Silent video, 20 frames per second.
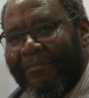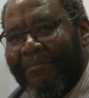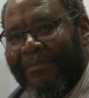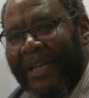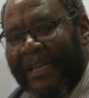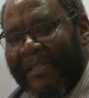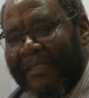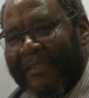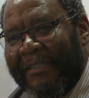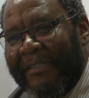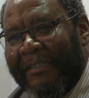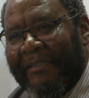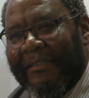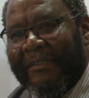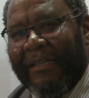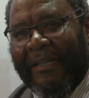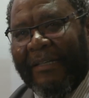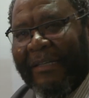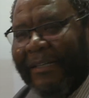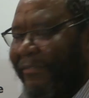
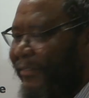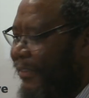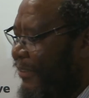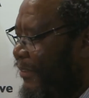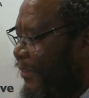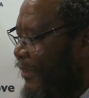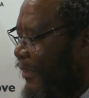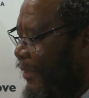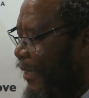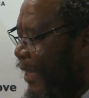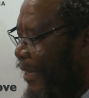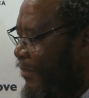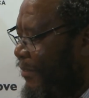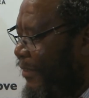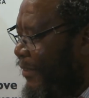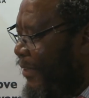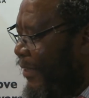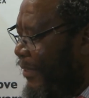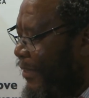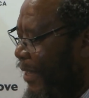PhDs and everything, I
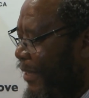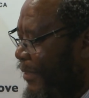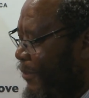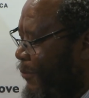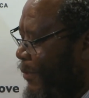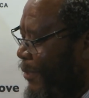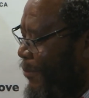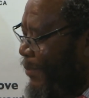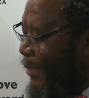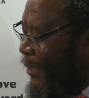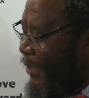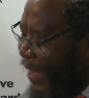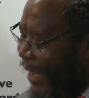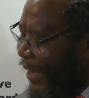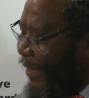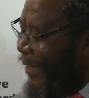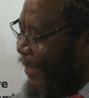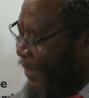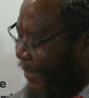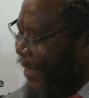think that will be
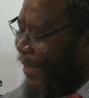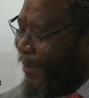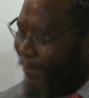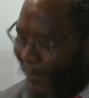done at the